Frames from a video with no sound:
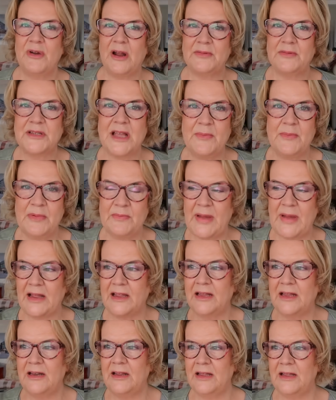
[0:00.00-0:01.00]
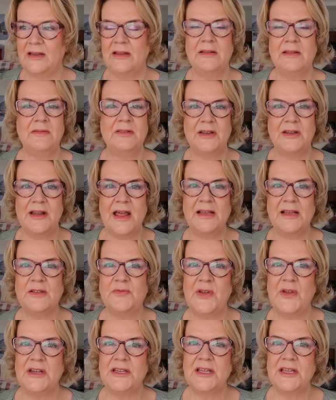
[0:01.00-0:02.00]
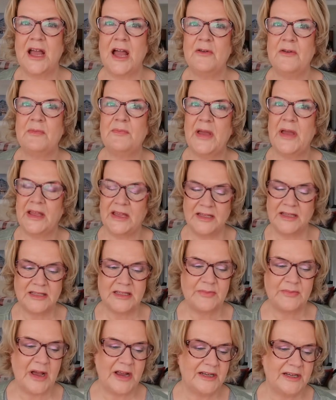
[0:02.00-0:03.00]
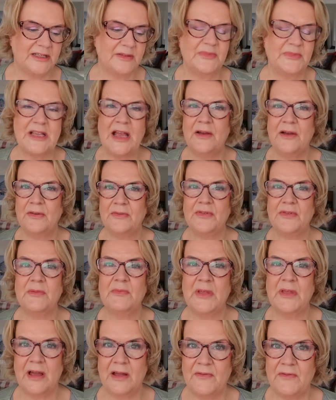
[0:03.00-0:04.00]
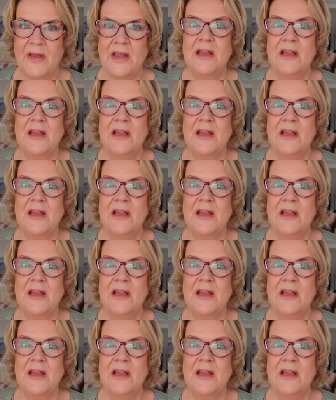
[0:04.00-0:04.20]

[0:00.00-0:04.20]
perhaps coming back in the next video and picking some items out of them that I